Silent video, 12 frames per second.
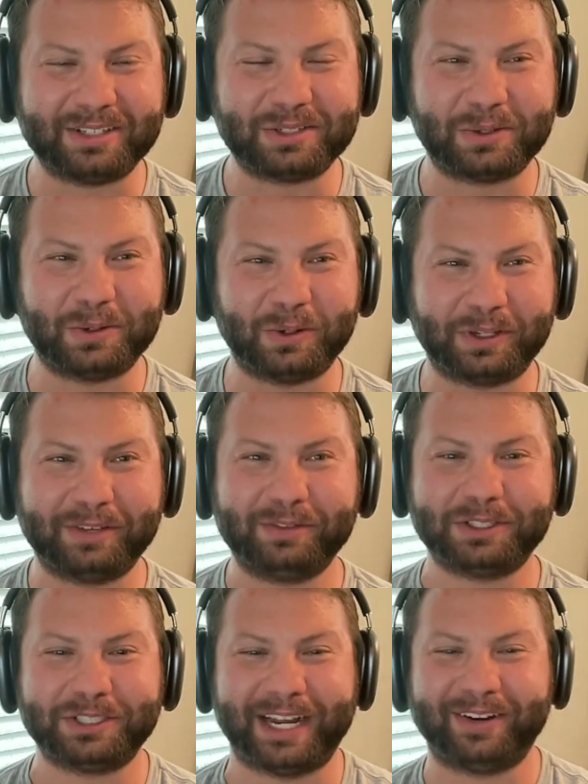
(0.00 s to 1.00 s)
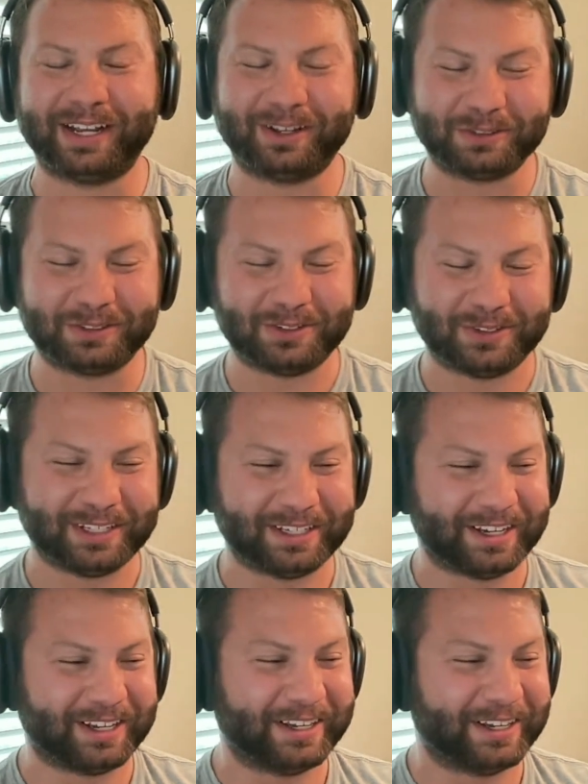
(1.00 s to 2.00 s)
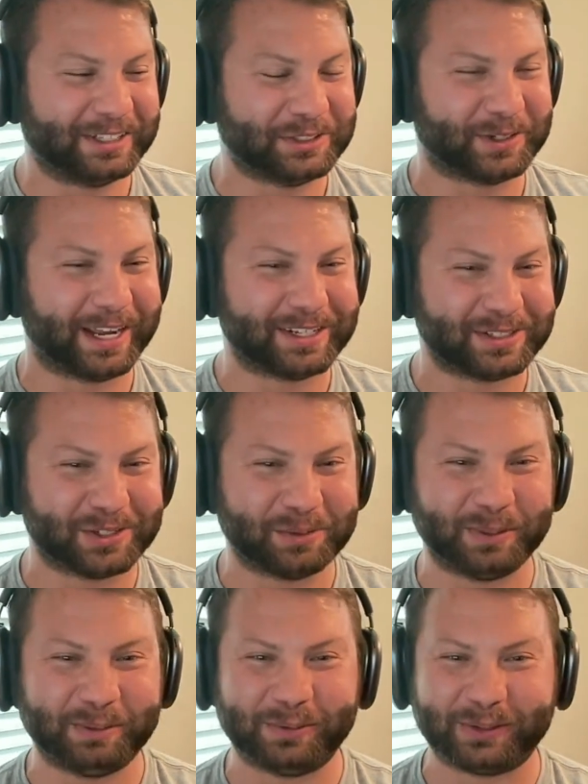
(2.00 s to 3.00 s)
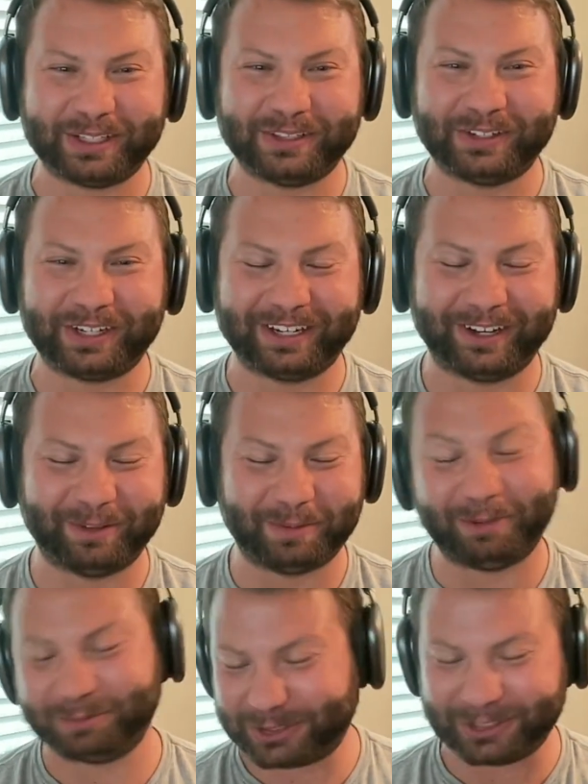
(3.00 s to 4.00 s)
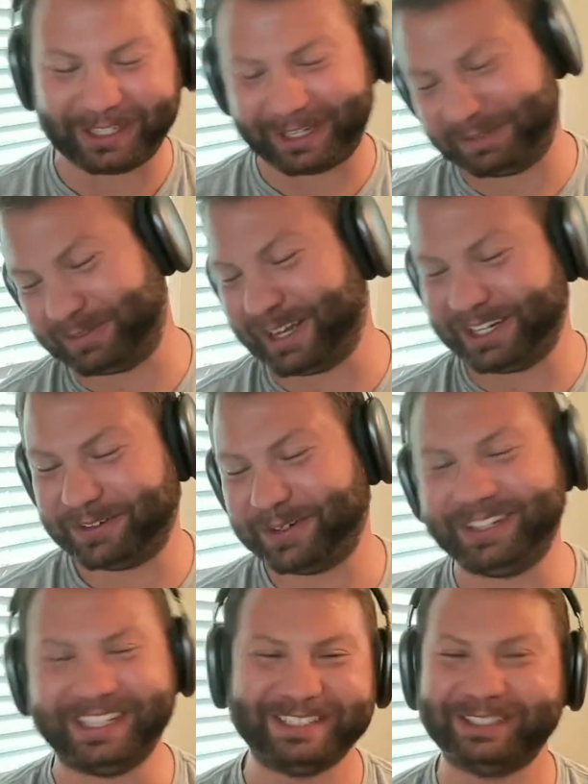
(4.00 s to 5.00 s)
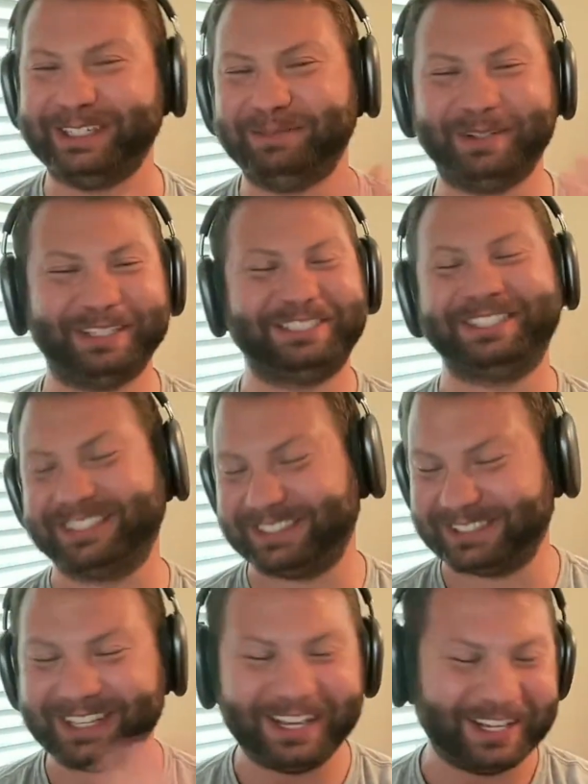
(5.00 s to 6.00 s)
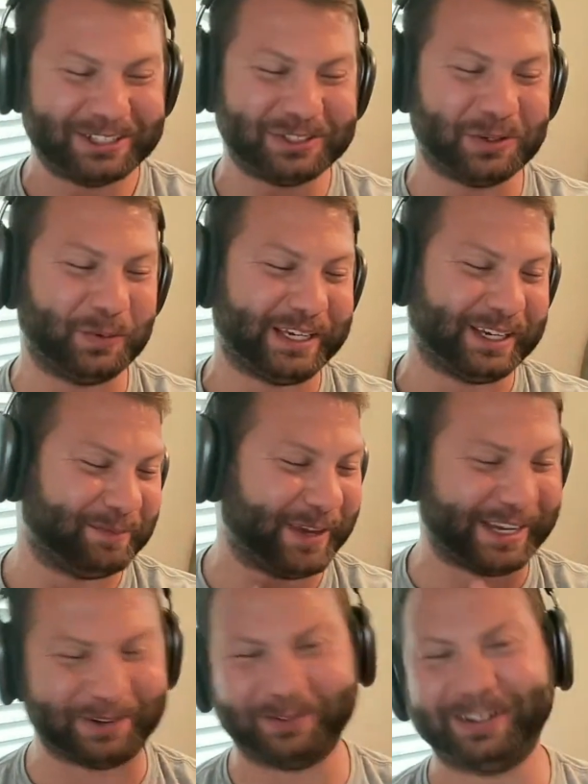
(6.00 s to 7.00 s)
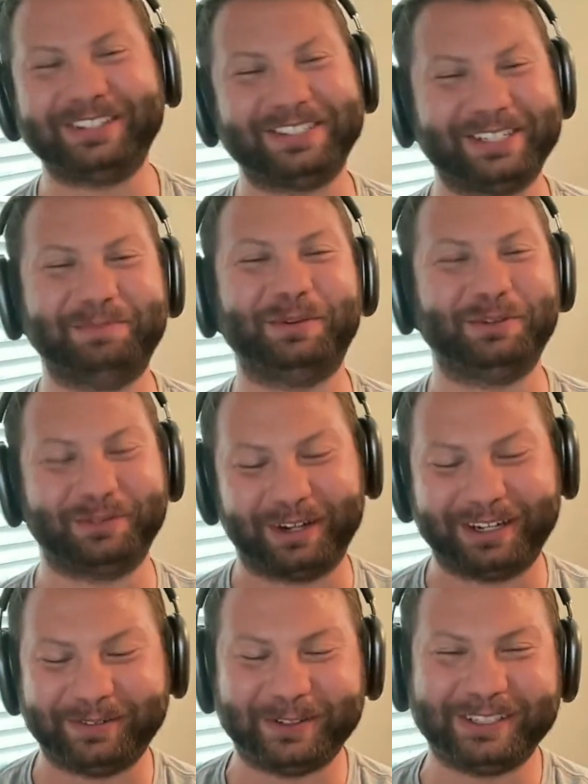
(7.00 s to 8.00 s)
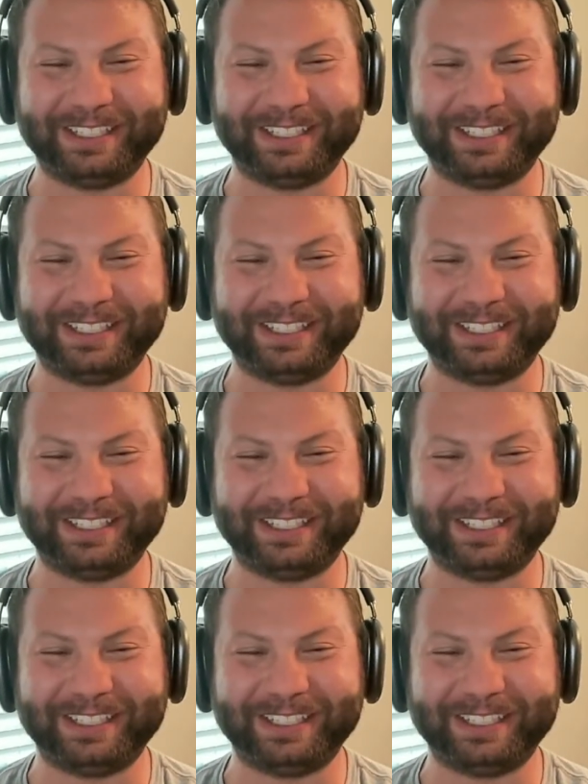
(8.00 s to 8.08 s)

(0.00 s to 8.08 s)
is cool. Give a shout out to the address so people can look it up. I'm sure they could find you really easily, but just so we could make it real simple for anyone